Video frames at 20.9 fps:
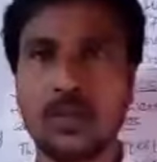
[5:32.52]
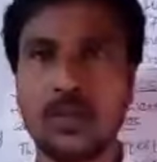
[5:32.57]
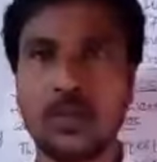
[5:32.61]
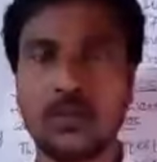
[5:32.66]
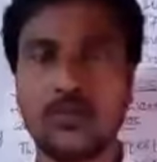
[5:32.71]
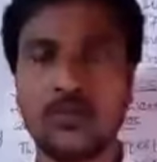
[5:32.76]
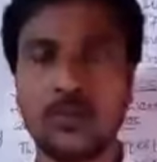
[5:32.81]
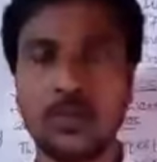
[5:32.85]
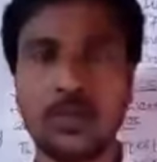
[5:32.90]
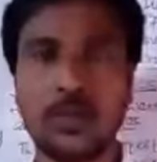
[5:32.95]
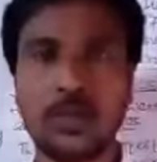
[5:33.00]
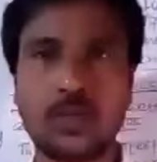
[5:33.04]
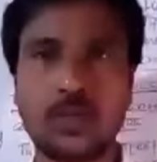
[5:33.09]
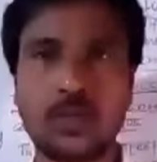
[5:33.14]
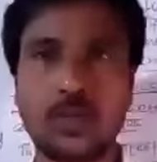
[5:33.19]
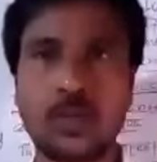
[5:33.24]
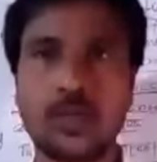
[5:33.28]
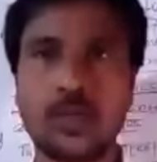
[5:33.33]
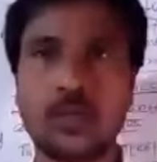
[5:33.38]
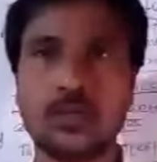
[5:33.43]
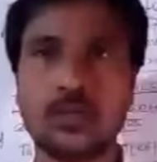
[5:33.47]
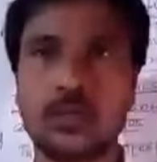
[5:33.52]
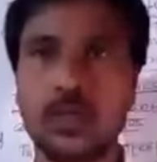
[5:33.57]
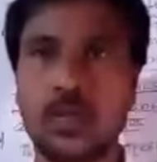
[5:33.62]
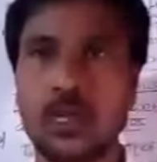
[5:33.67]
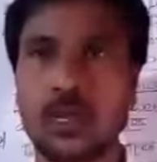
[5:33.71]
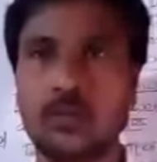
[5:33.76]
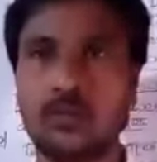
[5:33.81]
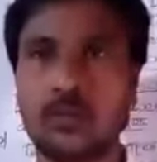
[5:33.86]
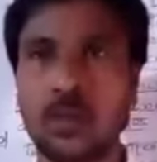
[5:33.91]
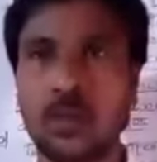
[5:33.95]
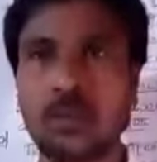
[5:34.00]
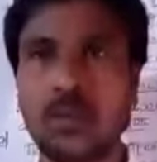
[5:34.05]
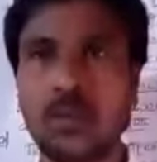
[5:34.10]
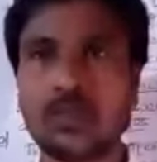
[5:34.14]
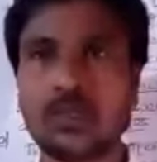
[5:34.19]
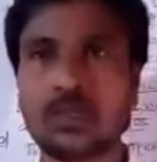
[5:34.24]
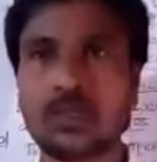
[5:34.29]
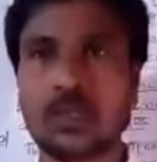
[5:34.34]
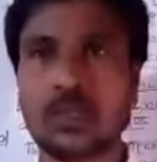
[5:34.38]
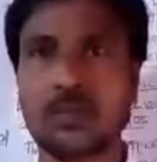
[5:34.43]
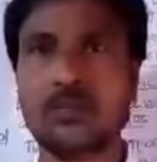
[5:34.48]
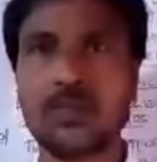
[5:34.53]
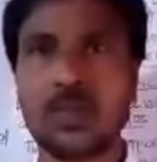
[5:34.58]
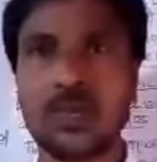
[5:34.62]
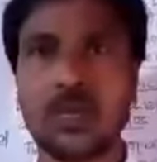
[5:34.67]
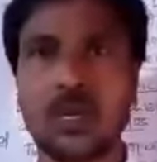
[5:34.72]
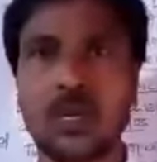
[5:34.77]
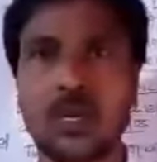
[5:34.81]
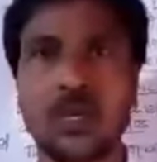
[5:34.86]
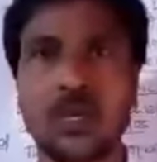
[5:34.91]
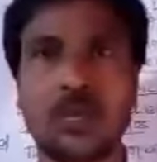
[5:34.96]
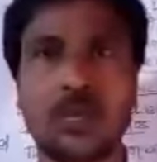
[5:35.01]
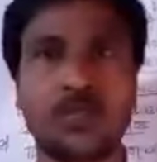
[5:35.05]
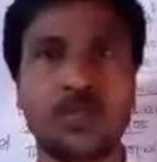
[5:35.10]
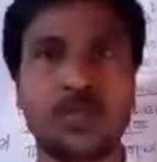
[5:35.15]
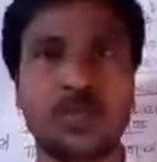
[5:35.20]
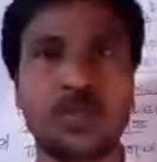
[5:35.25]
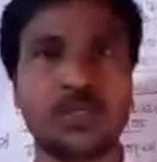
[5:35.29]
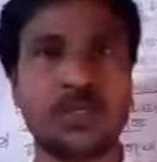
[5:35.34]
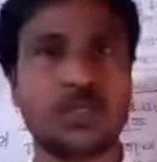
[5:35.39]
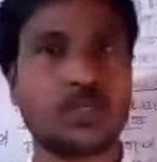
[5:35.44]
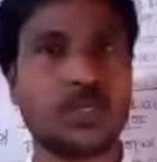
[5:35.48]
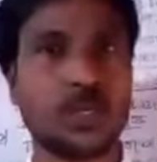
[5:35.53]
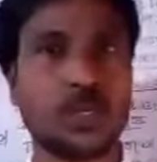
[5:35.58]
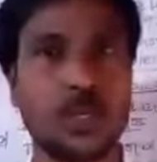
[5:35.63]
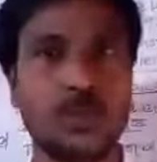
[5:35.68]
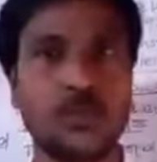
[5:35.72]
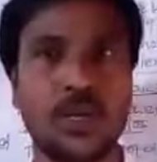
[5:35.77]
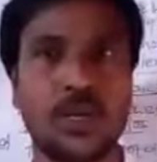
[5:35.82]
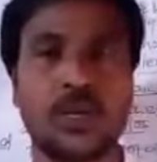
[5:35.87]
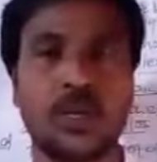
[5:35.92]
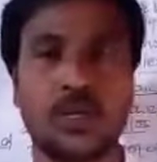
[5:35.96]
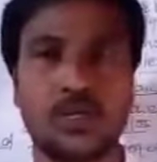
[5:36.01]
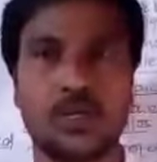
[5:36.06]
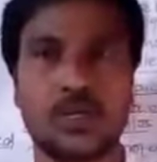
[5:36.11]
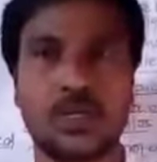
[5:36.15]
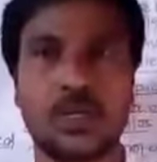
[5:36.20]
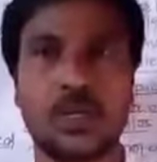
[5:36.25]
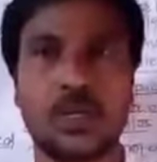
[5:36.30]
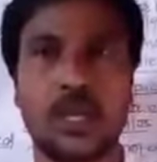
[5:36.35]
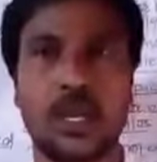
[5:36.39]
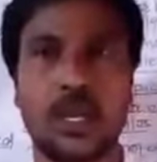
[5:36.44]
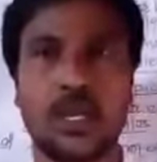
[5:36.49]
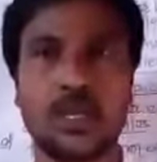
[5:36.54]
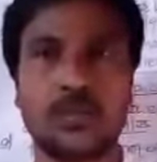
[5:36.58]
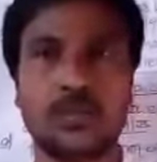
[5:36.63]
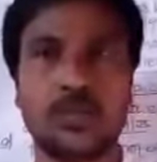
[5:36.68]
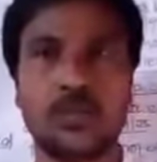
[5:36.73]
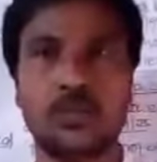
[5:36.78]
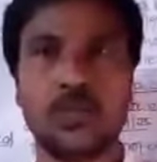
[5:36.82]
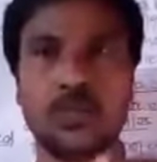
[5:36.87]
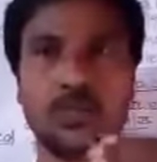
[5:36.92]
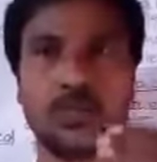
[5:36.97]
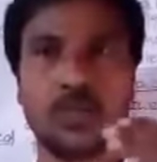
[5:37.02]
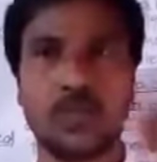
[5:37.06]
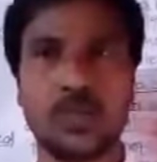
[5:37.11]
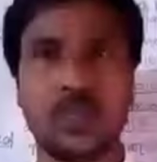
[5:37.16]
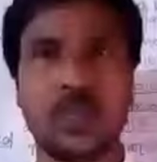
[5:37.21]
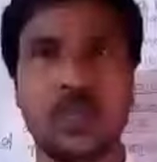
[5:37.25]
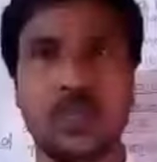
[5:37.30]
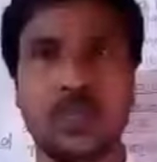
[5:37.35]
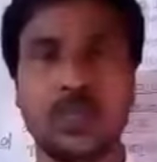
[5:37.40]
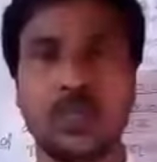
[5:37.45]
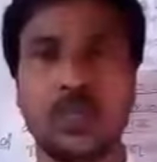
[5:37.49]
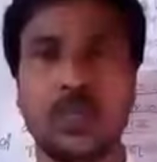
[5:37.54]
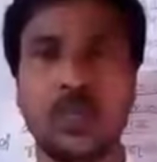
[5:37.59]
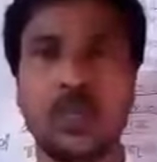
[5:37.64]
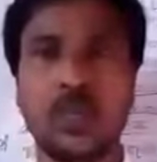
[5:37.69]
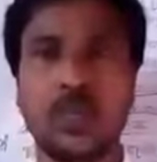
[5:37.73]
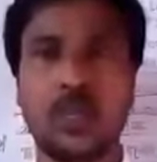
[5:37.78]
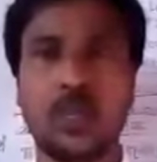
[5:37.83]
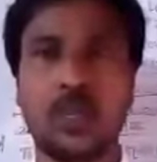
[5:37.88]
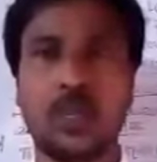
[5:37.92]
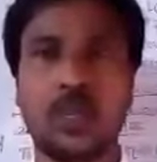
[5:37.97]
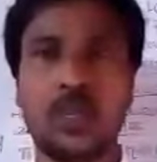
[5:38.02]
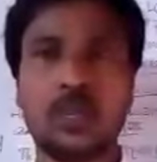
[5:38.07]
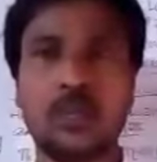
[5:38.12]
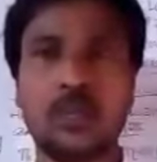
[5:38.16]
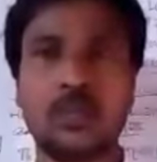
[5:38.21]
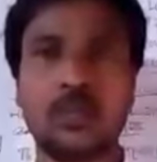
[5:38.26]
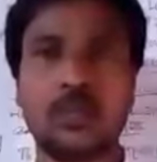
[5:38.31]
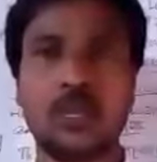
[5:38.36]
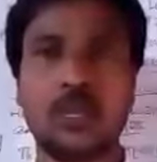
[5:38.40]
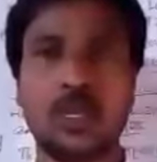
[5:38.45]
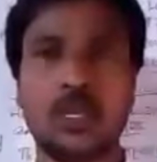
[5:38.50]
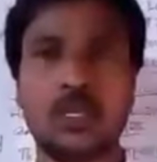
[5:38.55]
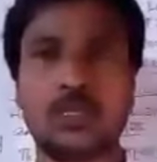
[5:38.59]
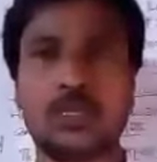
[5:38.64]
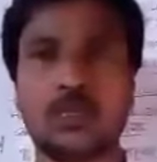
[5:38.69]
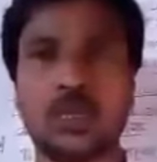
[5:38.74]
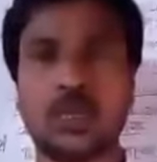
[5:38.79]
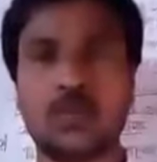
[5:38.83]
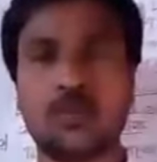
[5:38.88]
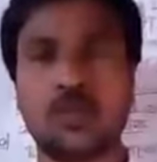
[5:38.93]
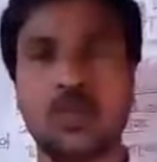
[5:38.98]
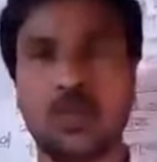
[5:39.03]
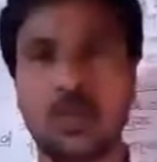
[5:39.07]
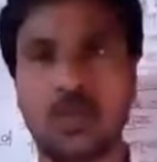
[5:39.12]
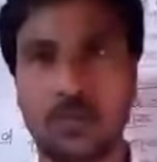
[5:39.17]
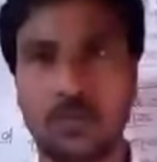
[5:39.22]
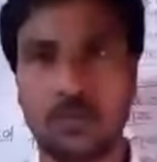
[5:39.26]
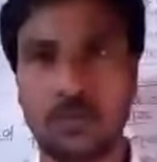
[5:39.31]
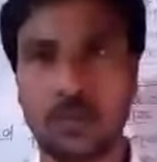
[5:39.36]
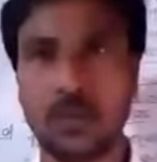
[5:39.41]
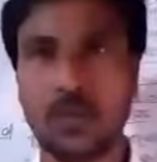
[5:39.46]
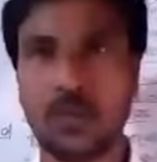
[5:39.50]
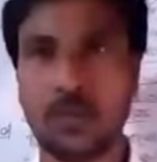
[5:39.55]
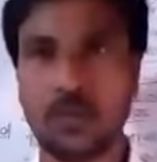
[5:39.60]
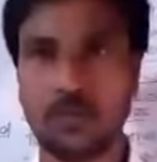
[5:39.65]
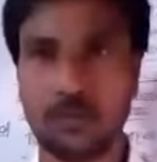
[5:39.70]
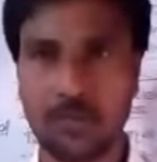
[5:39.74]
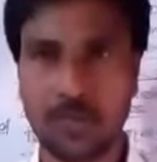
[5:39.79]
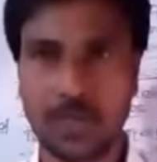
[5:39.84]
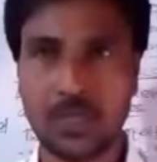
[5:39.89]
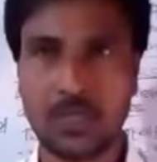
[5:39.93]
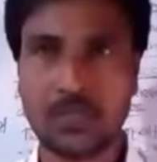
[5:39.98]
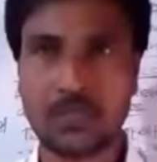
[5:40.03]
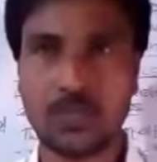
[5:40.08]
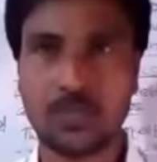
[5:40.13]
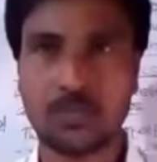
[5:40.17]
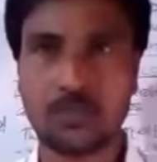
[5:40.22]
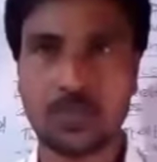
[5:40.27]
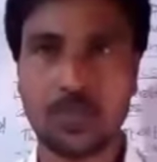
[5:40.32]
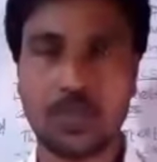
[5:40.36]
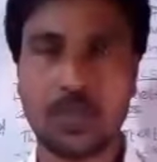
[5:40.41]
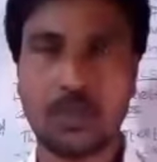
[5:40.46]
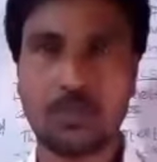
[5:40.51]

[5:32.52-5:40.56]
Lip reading: definitely there will be some kind of discrimination, as we were seeing in the example of Belgium.